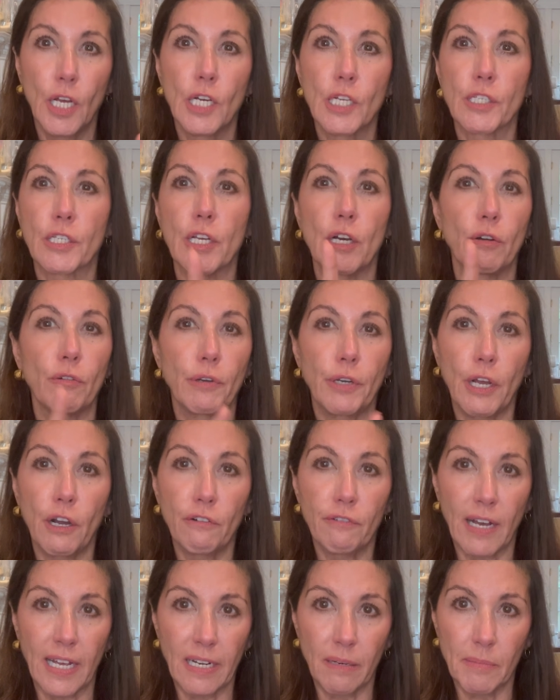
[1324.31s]
So no
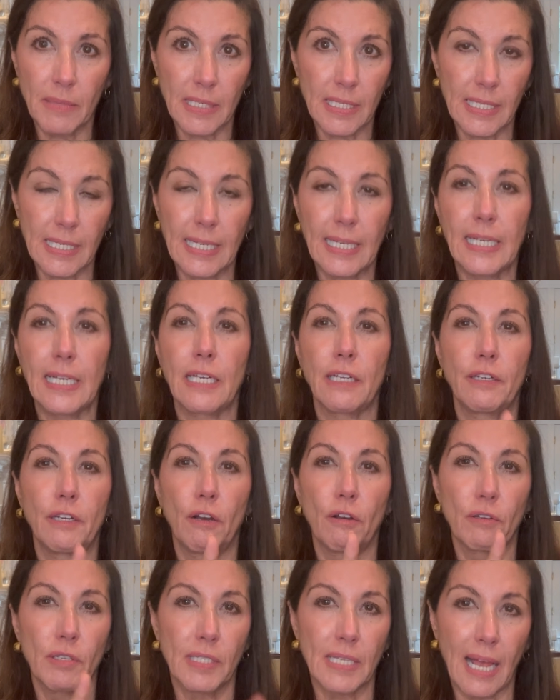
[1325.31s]
vitamin C,
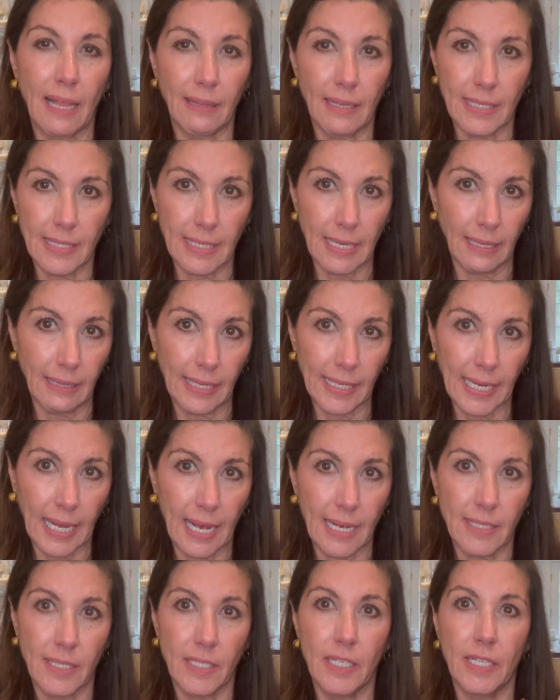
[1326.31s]
no salicylic
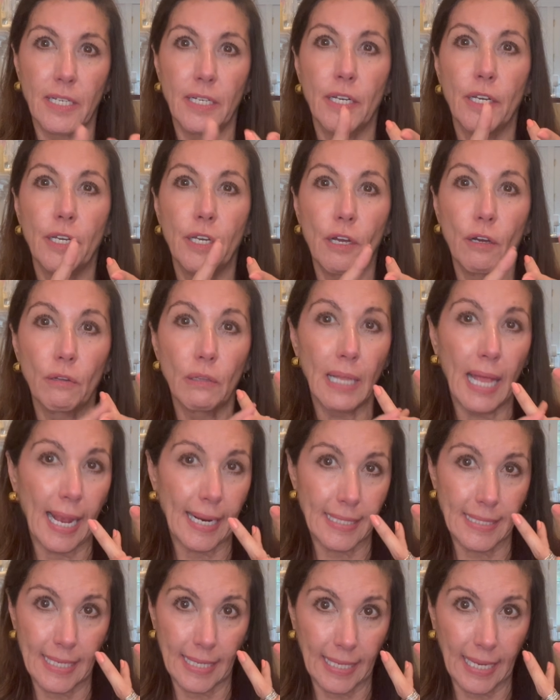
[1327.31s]
acid, no
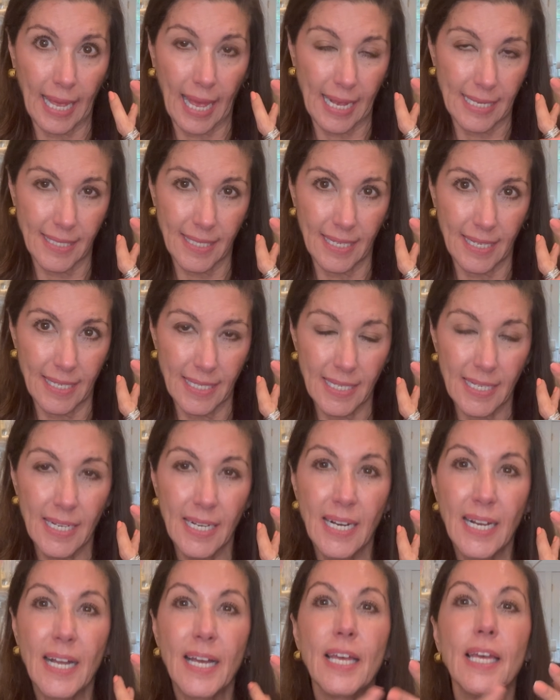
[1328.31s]
lactic acid.
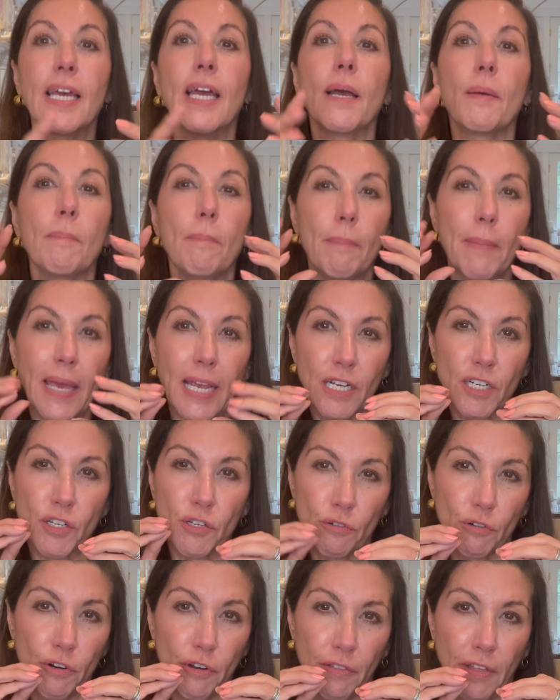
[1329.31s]
Make
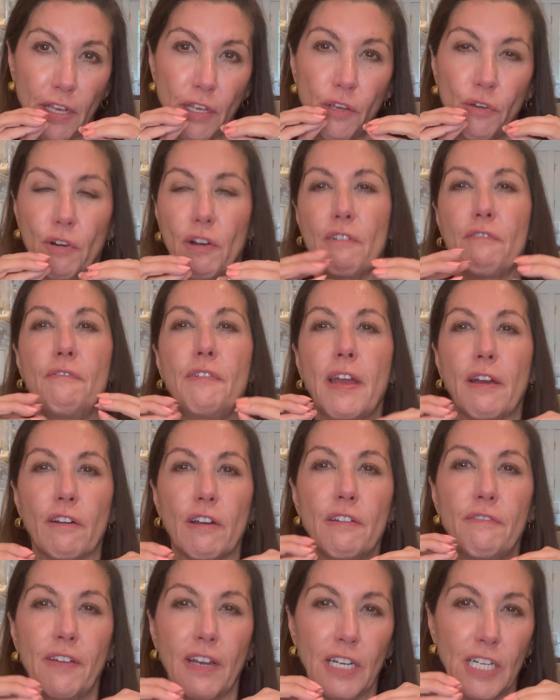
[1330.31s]
sure that you are very,
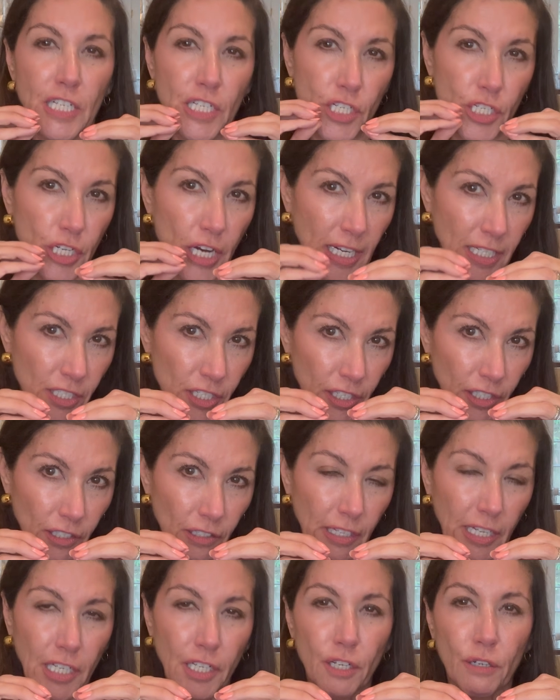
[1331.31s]
very gentle
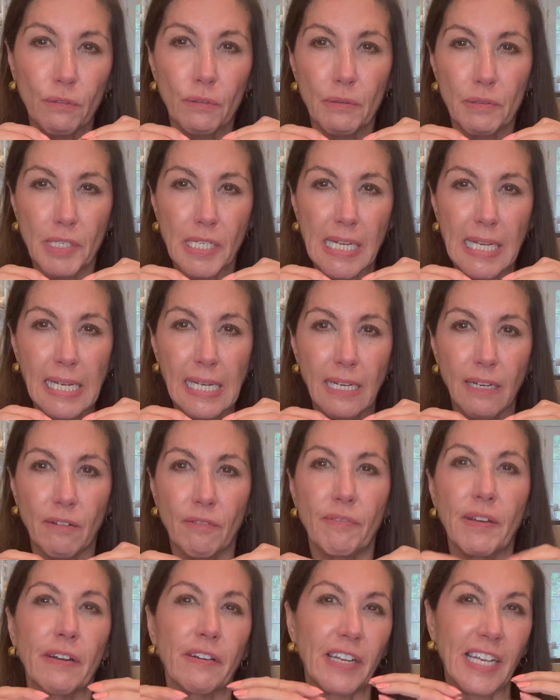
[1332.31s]
in your routine,
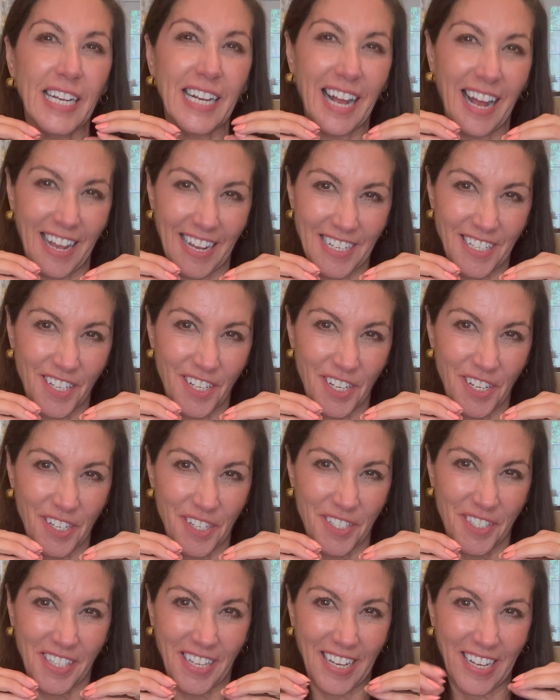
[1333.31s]
very kind to your
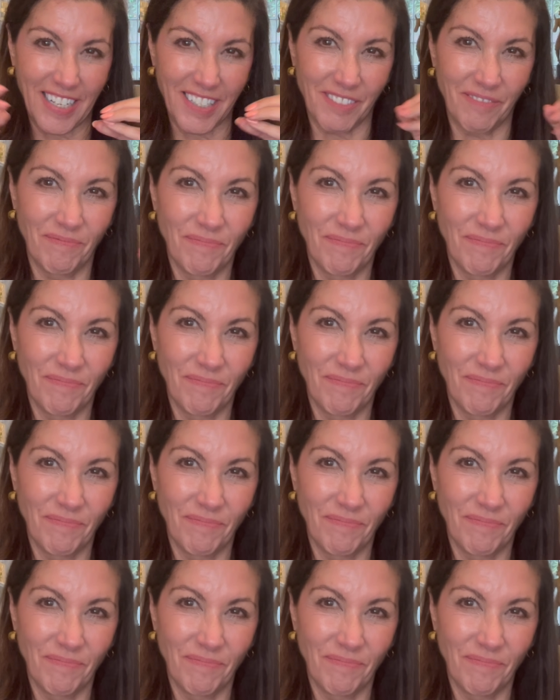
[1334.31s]
skin.